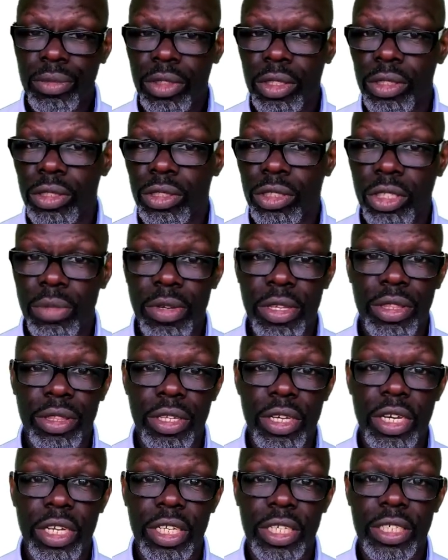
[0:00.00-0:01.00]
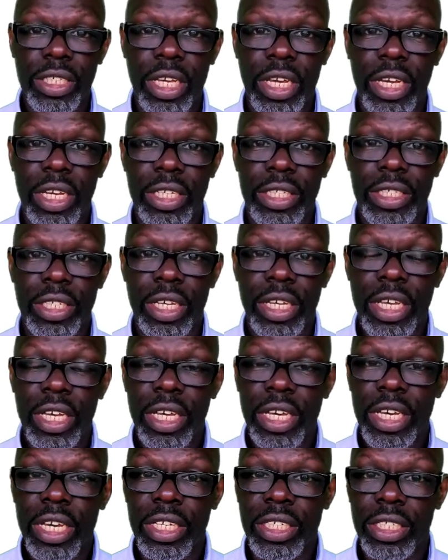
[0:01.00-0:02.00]
Stomach 36
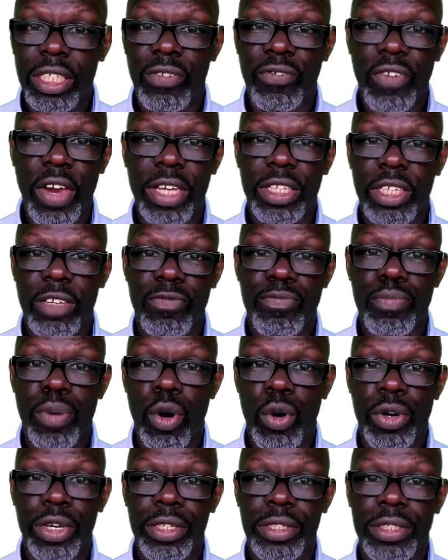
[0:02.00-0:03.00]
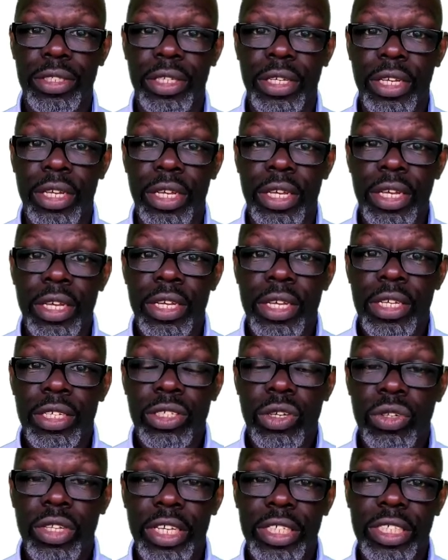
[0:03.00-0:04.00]
is an effective point.
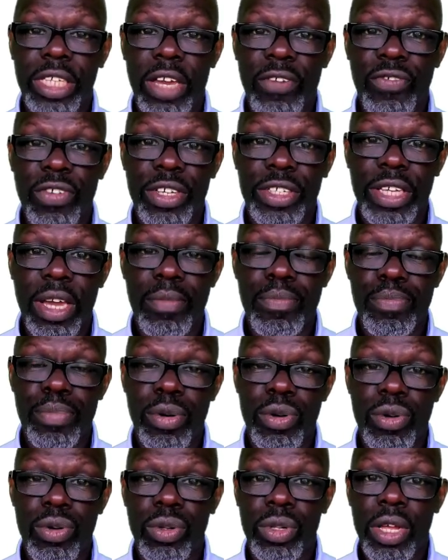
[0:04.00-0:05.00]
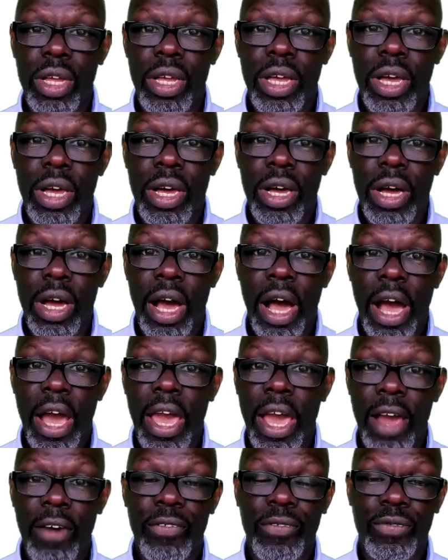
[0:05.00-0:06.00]
So let's say for example, I
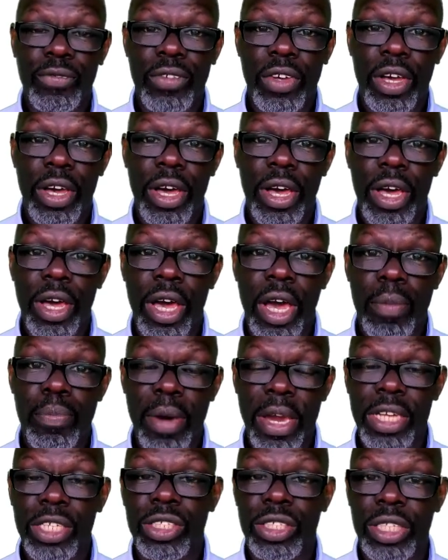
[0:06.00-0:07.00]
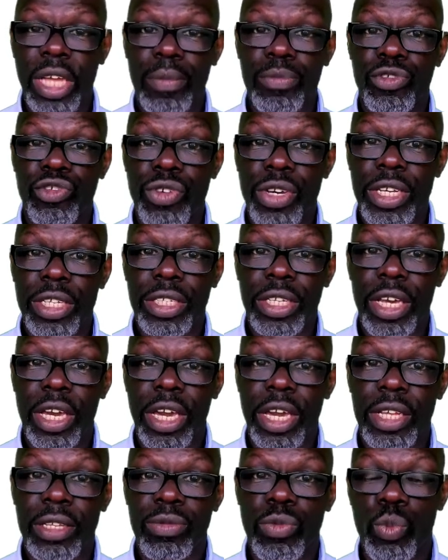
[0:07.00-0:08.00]
have a patient that I'm
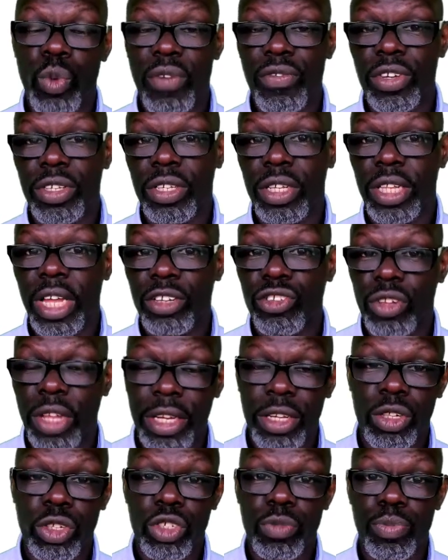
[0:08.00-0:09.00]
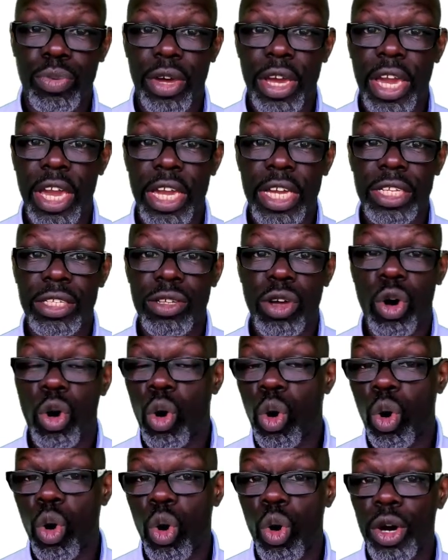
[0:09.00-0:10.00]
treating, whether it's a lateral ankle sprain
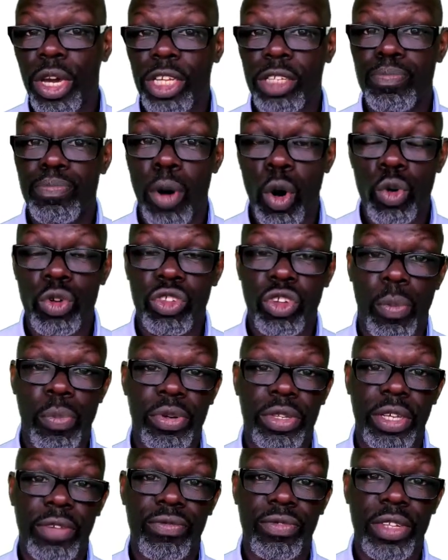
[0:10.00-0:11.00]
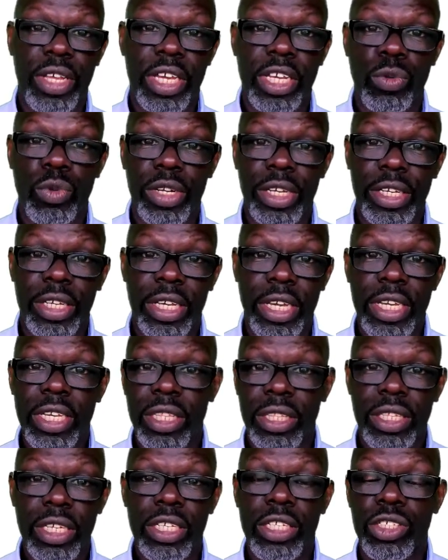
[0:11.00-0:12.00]
or it's post-operative knee. One of the key
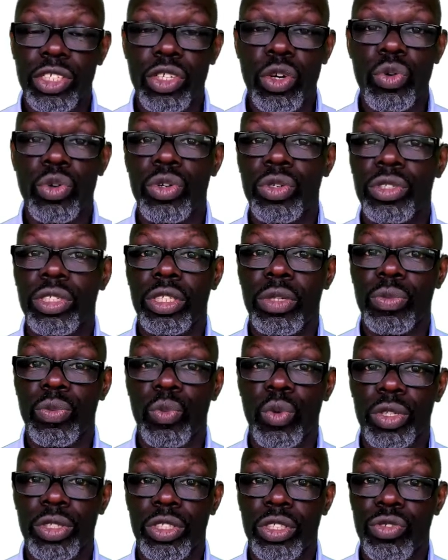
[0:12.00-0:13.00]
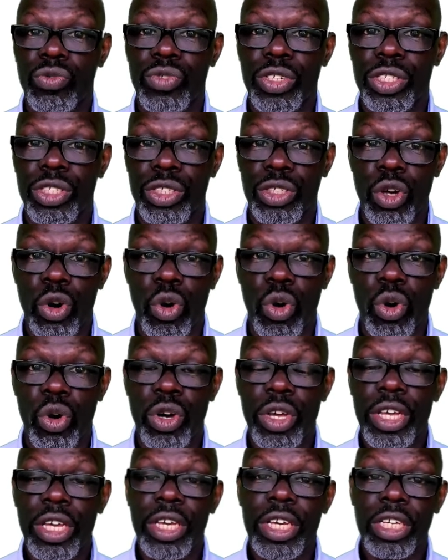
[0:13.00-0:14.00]
things you're going to want to restore
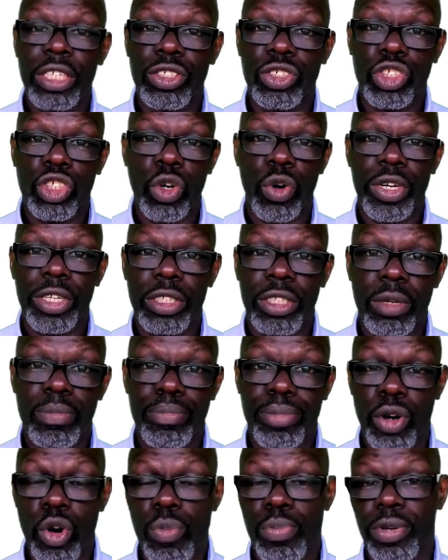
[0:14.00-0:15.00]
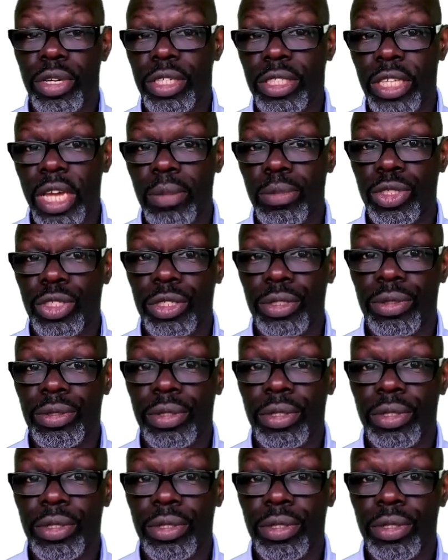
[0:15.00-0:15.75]
is joint proprioception.